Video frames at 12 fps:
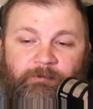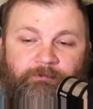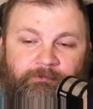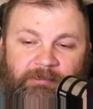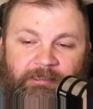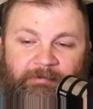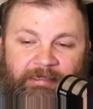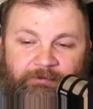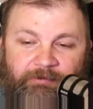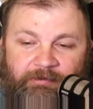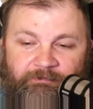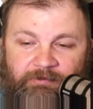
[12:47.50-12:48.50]
come out
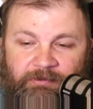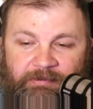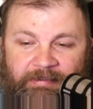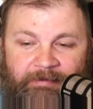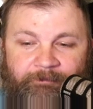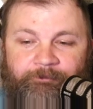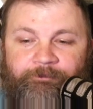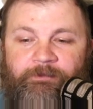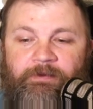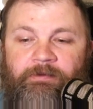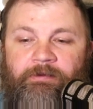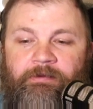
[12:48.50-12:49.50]
and everything like that.
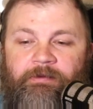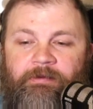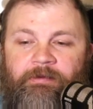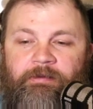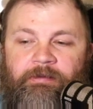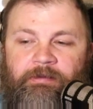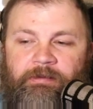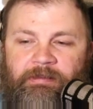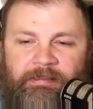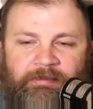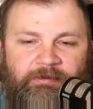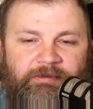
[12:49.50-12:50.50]

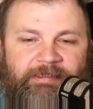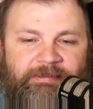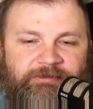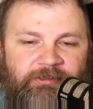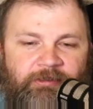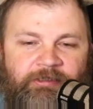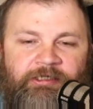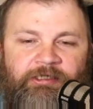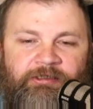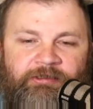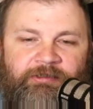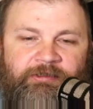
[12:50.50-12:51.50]
And the last card
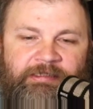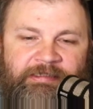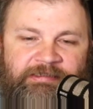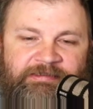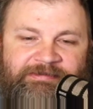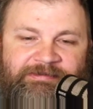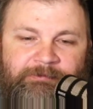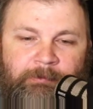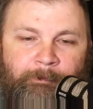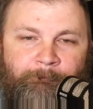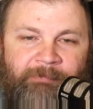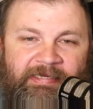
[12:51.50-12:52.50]
here is
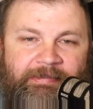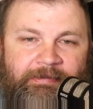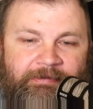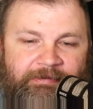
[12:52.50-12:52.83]
Beckon.